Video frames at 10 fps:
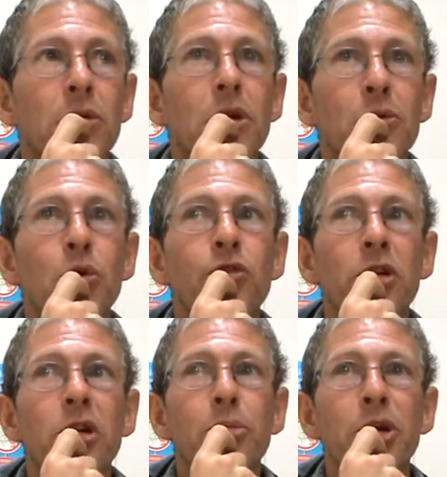I was a
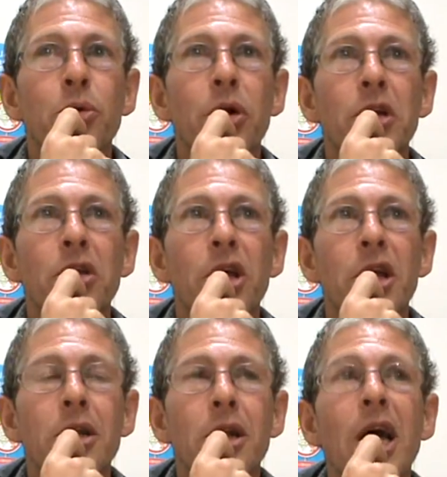little bit worried
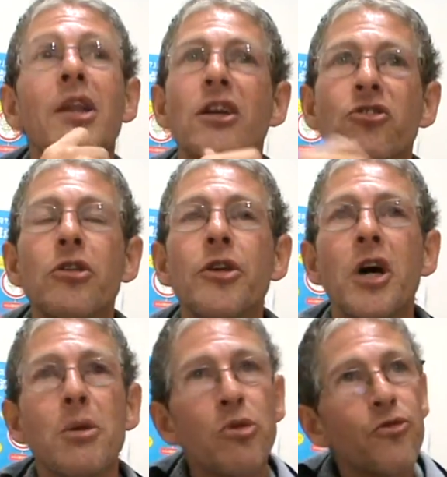then, and actually the
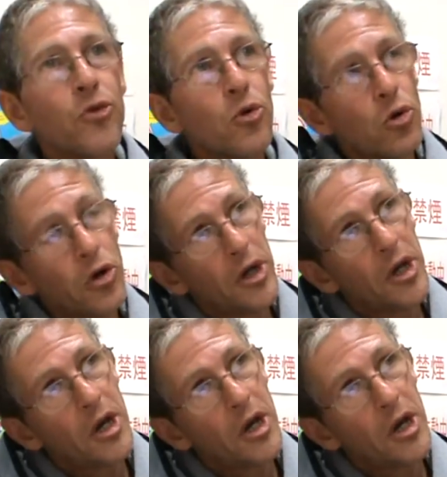night before